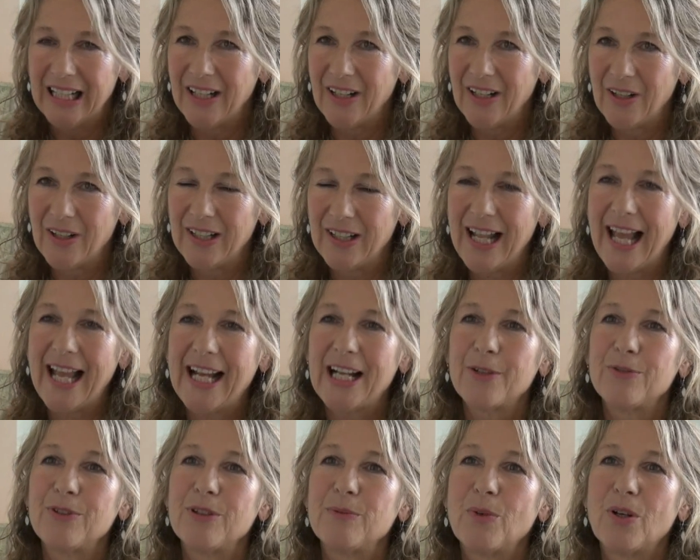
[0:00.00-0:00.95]
a lack
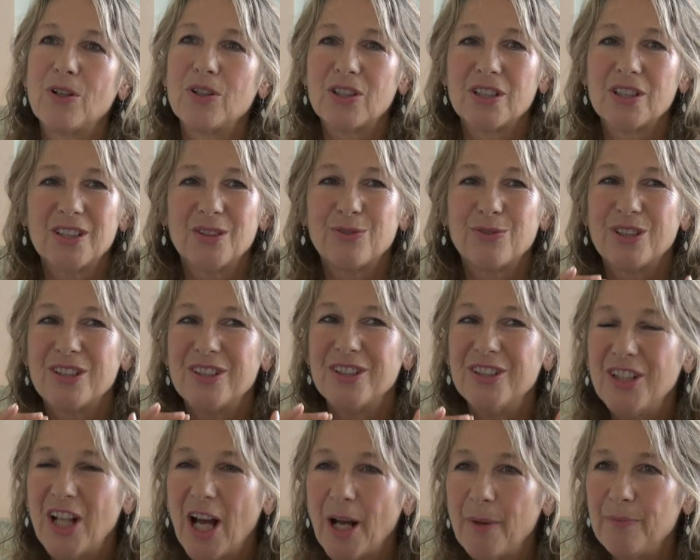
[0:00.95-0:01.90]
of emotions, of a
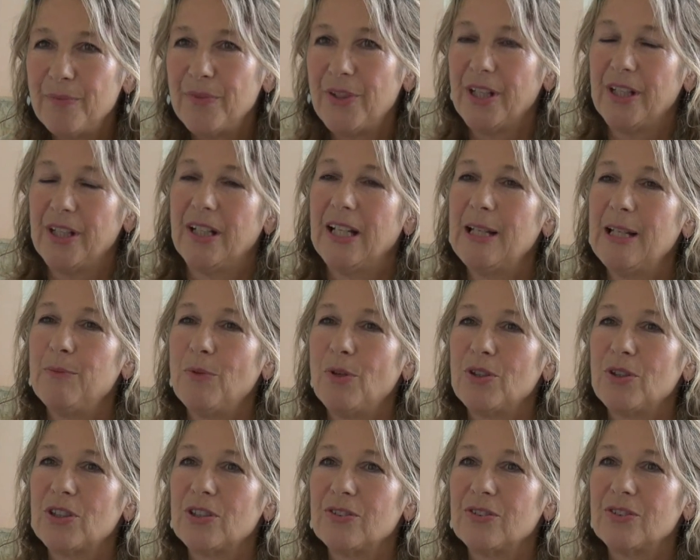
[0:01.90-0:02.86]
numbed
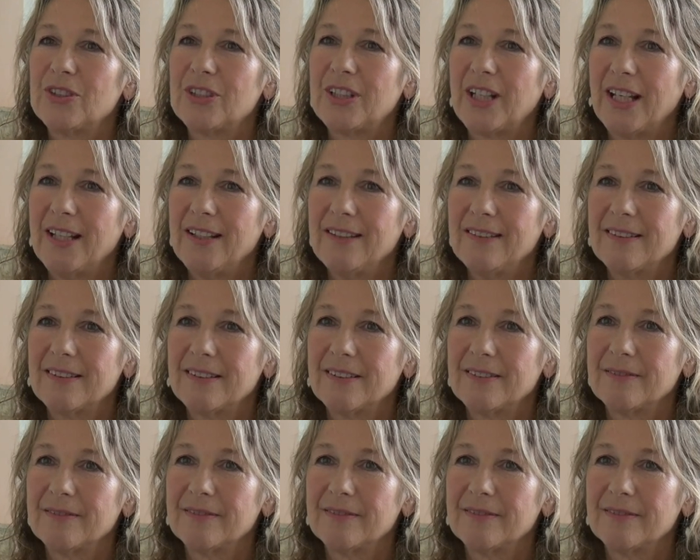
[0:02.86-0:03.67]
emotional state,